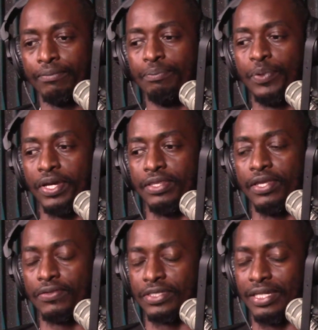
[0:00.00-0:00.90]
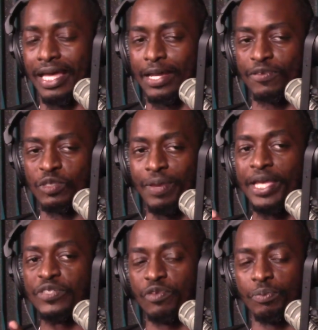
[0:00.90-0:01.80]
But there's a lot of
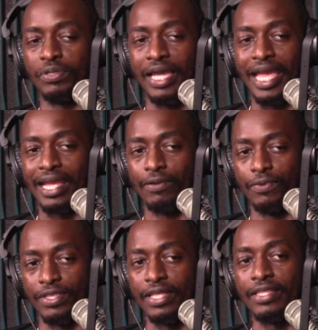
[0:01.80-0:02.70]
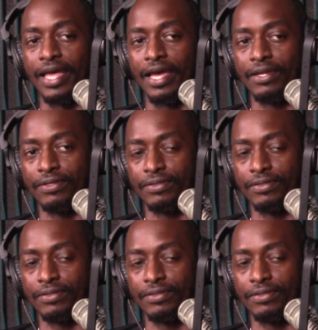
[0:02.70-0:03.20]
space for play within that.